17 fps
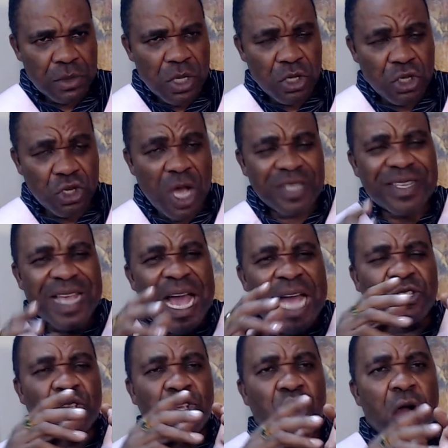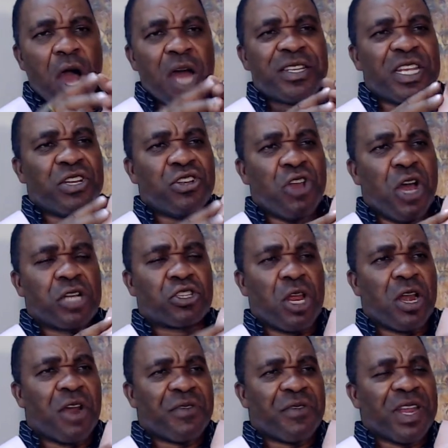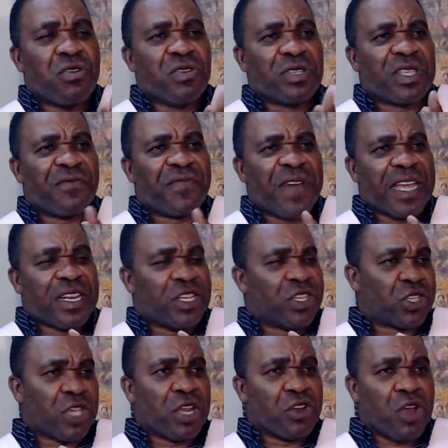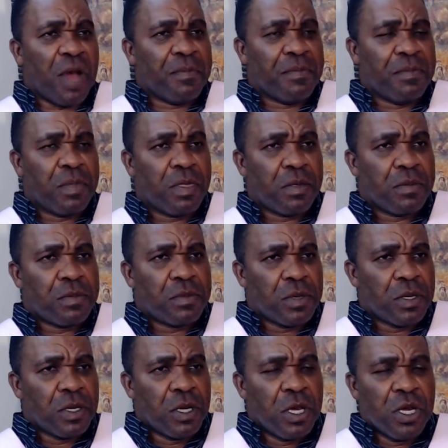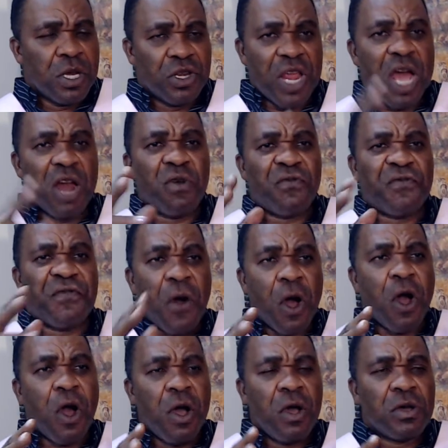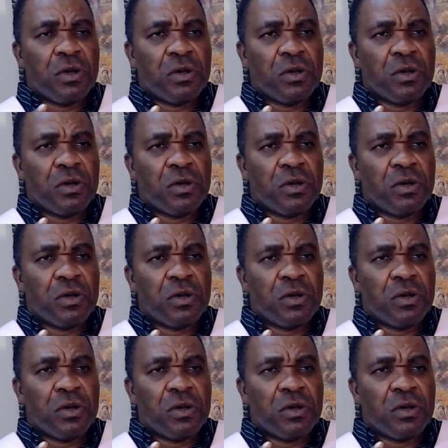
Just as God did not tolerate Lucifer in his kingdom, yeah. therefore,